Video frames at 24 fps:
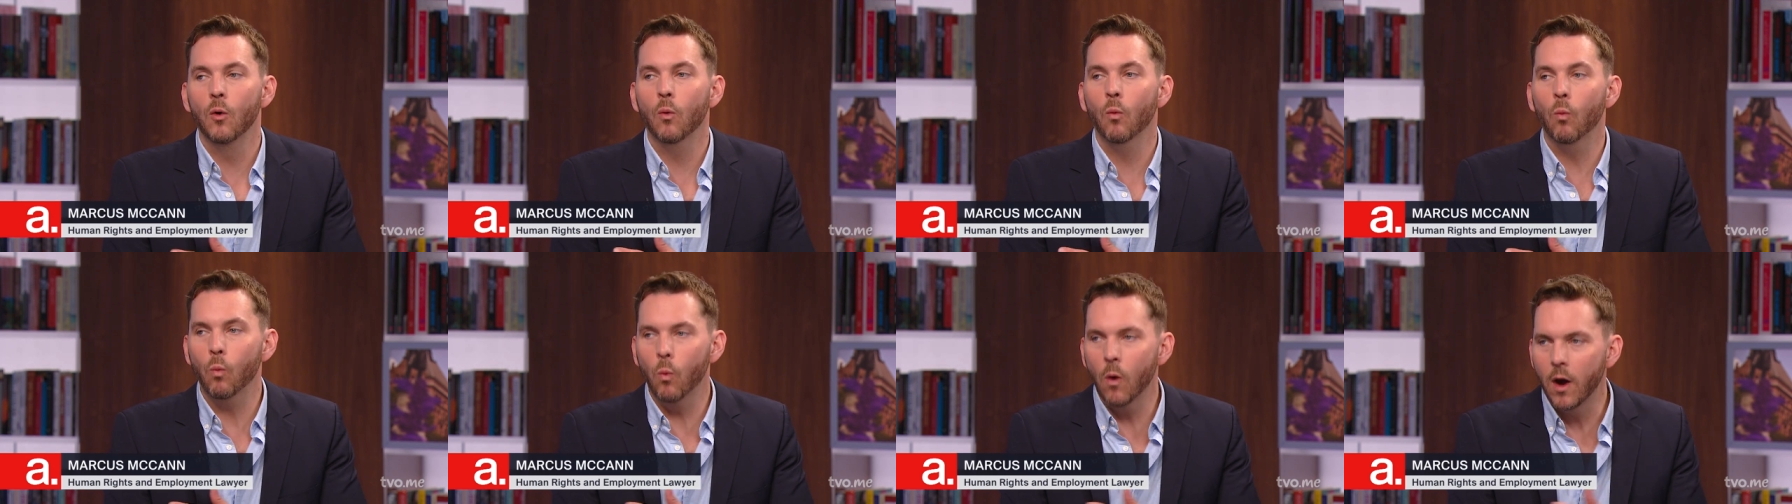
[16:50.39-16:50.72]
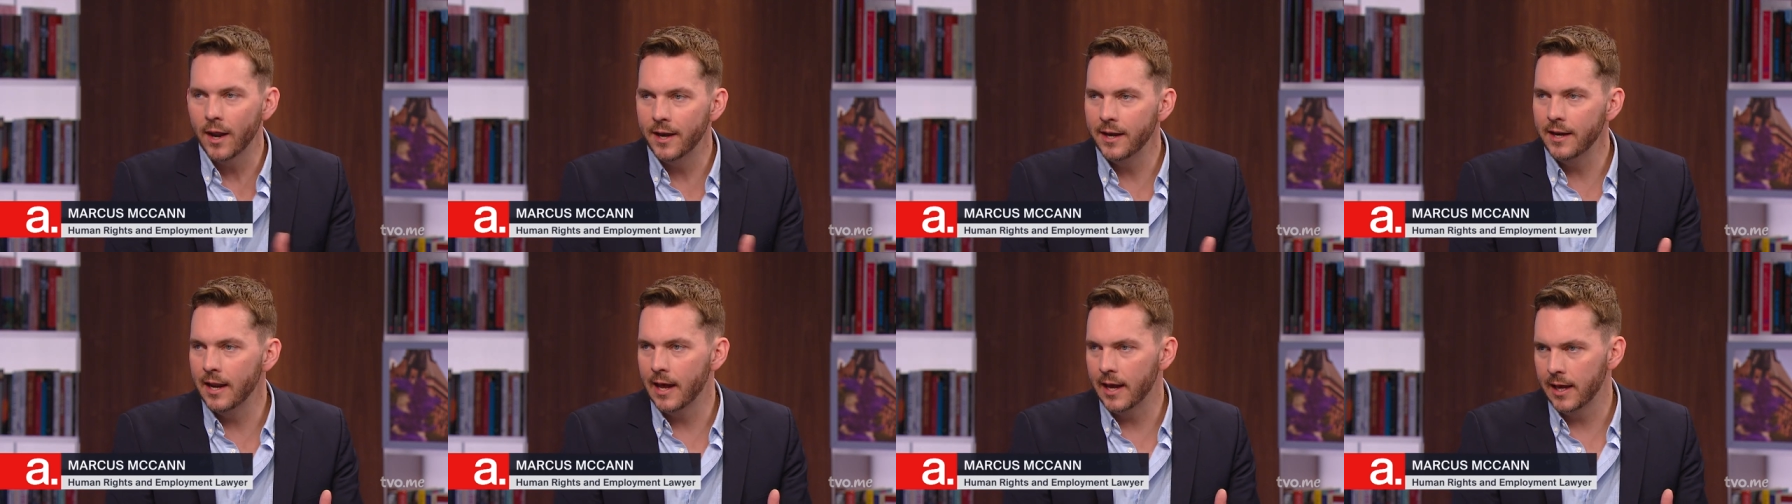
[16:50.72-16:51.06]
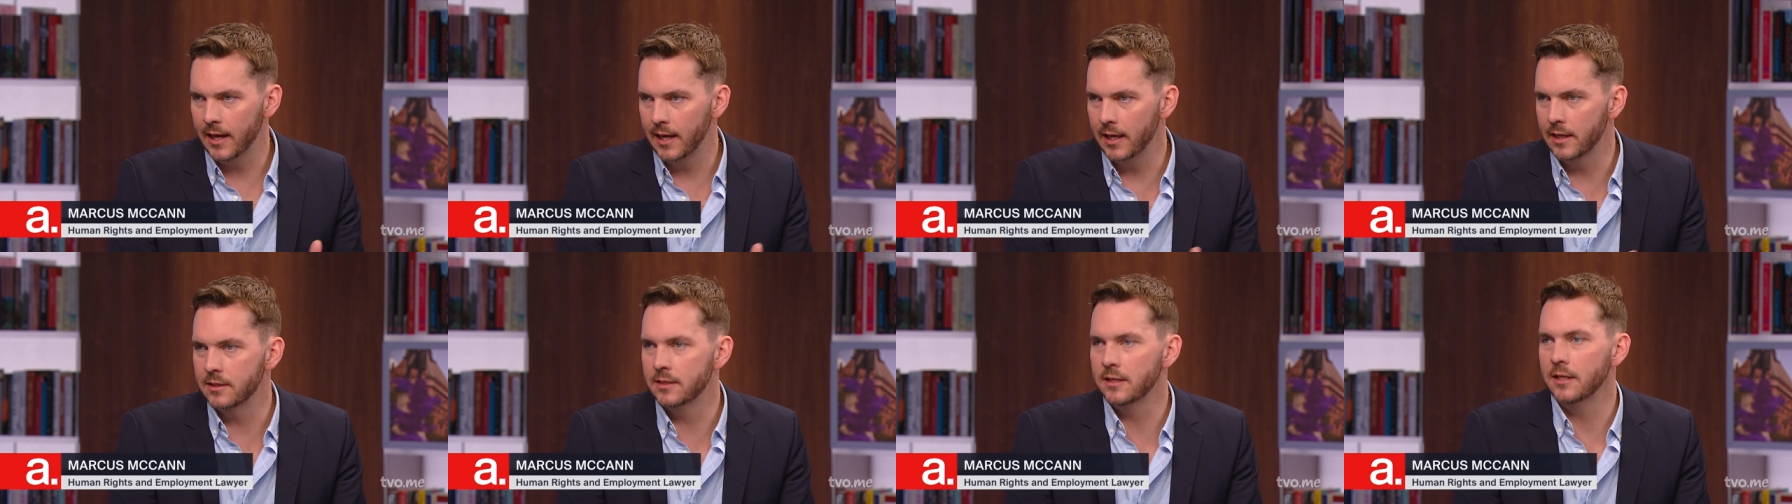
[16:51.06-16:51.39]
one
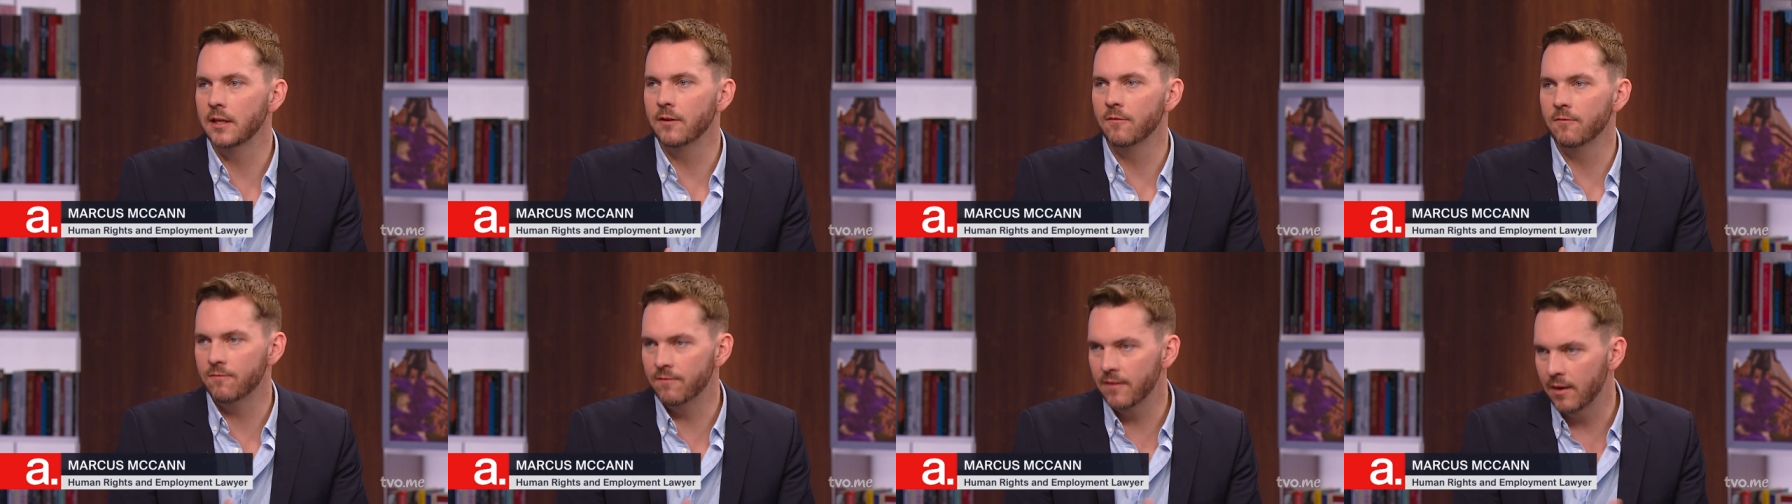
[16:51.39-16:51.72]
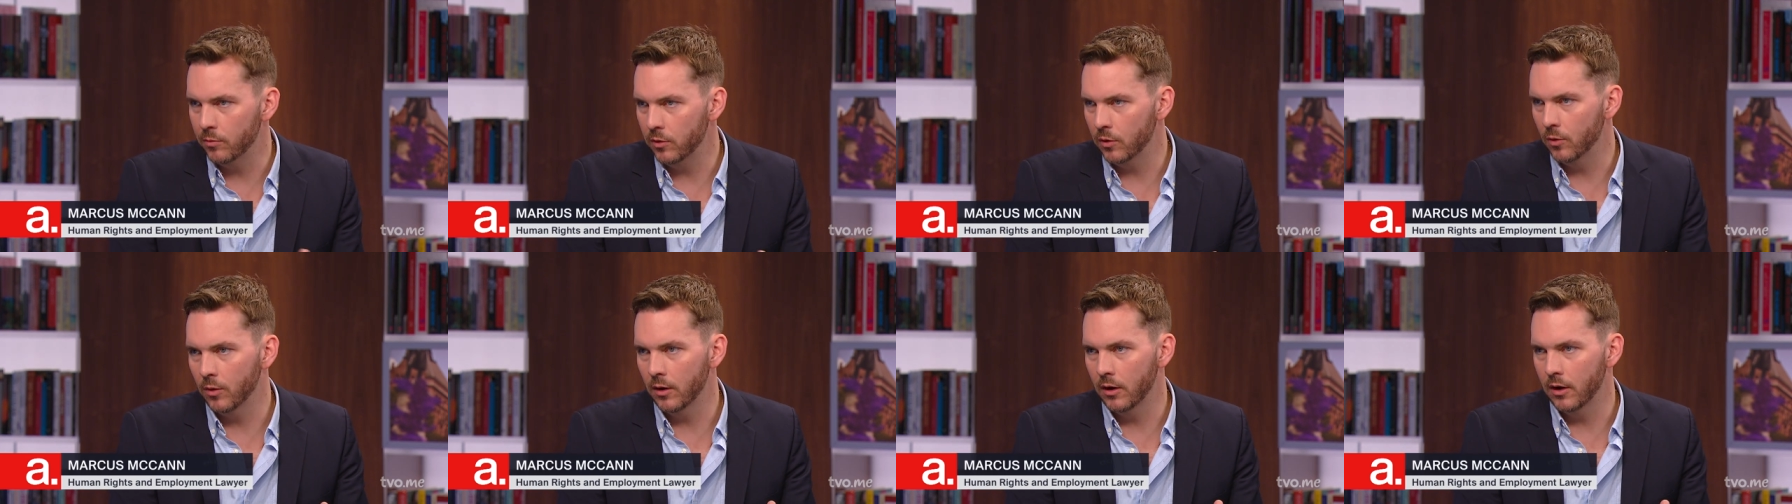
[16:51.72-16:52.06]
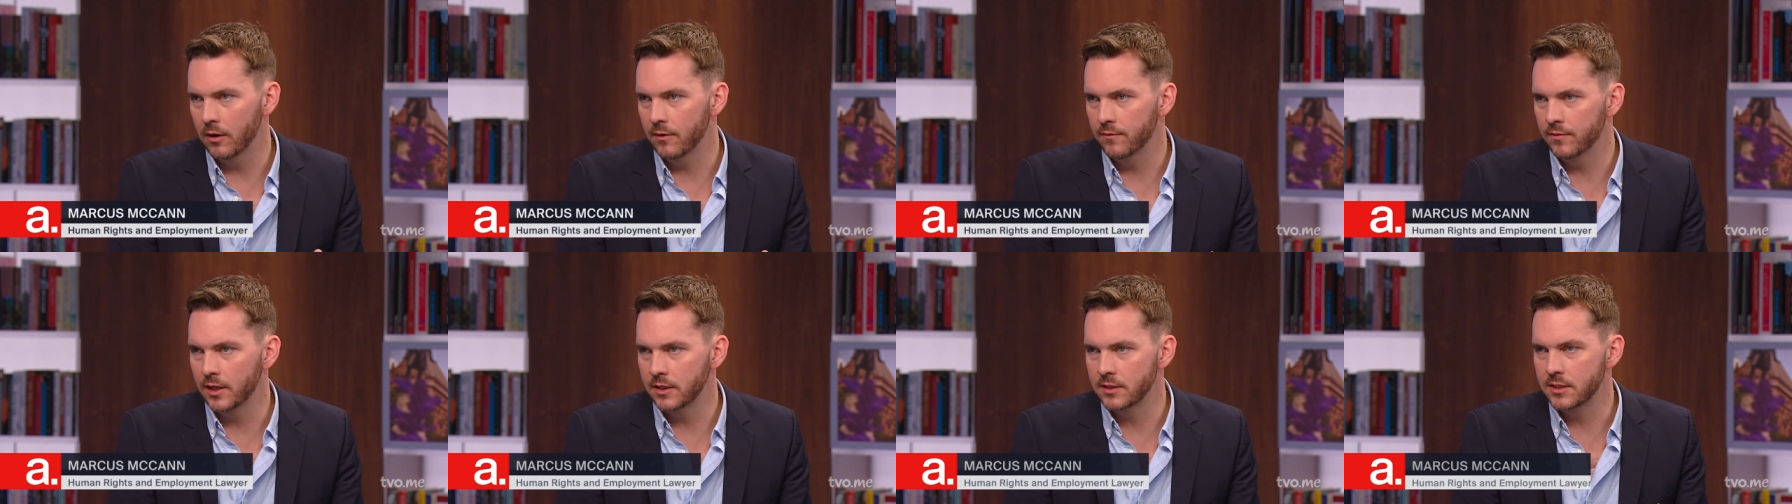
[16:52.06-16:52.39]
night in mm-hmm.
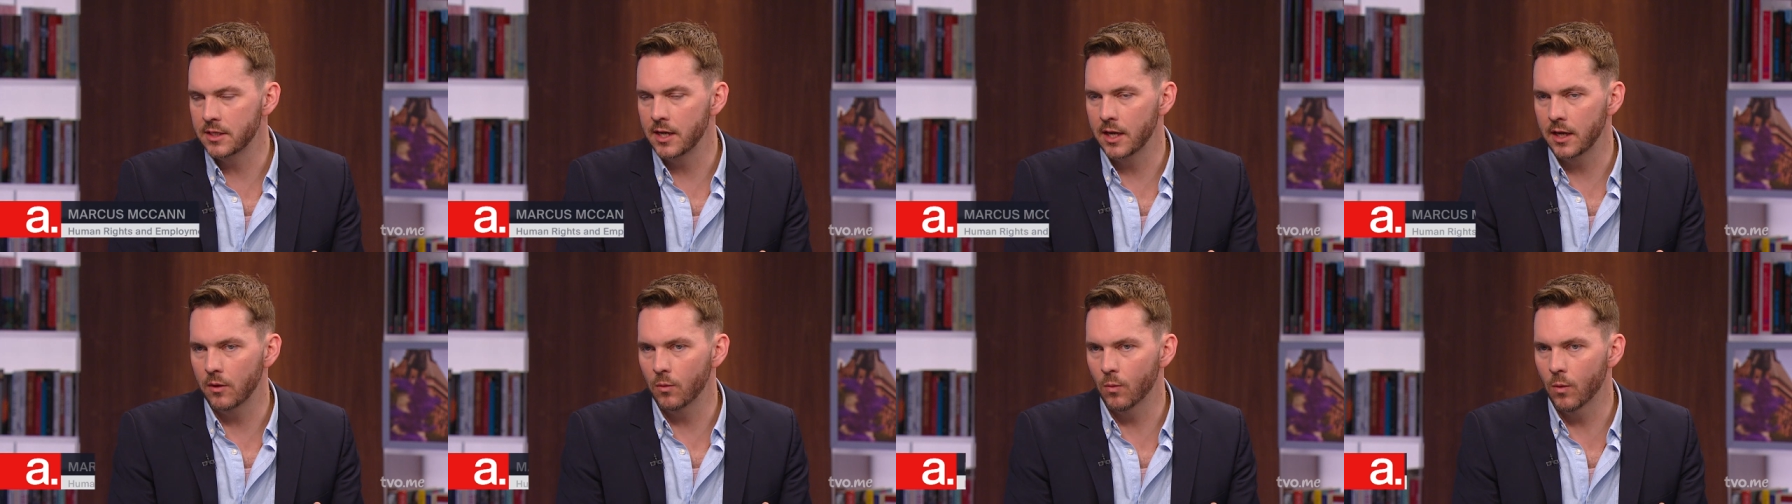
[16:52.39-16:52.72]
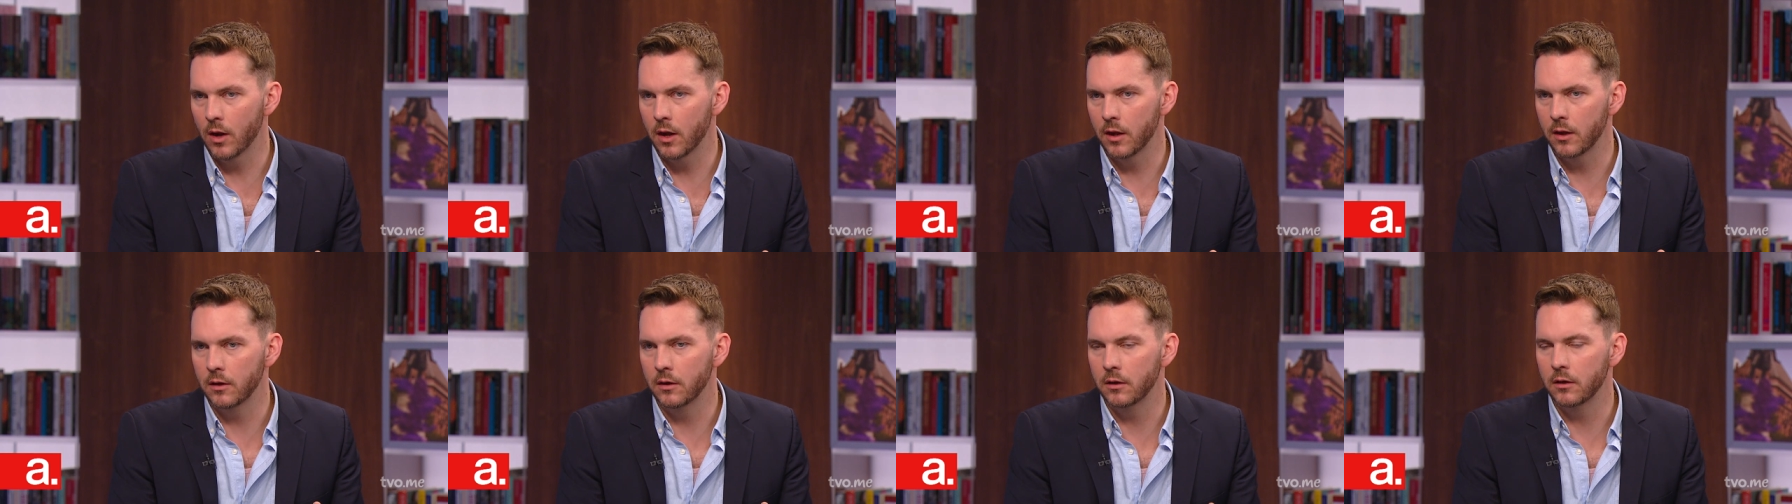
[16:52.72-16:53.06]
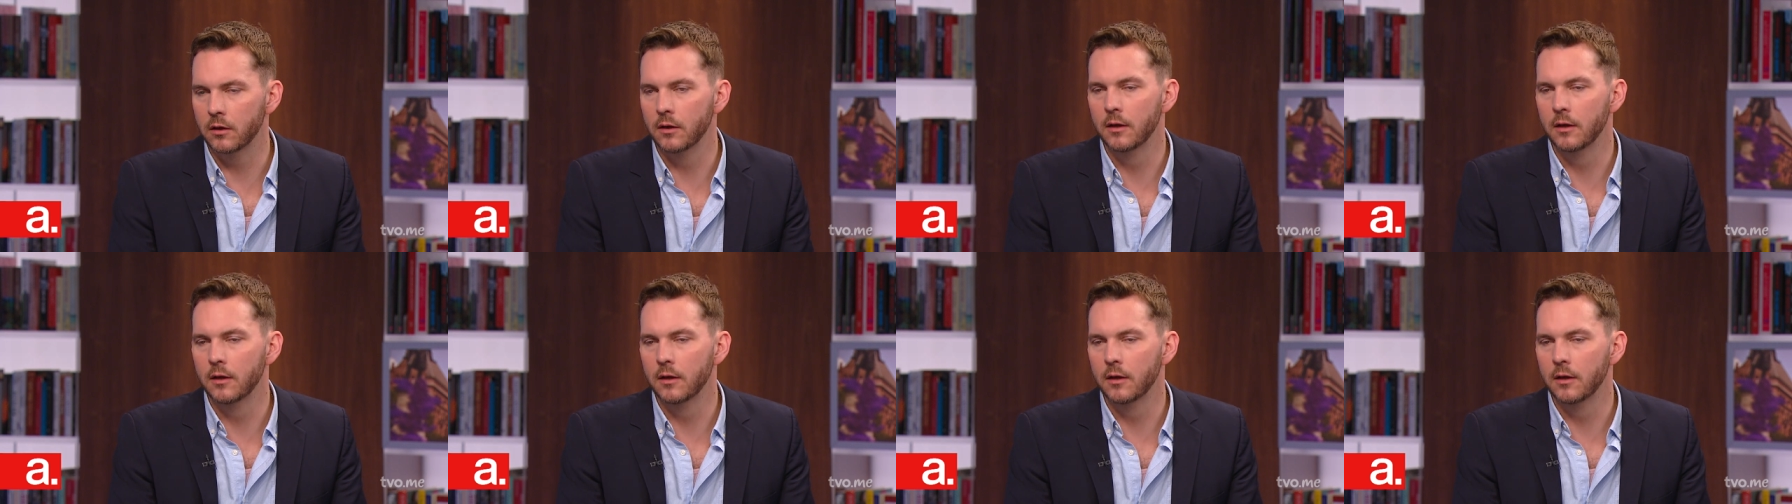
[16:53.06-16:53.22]
February of nineteen eighty-one.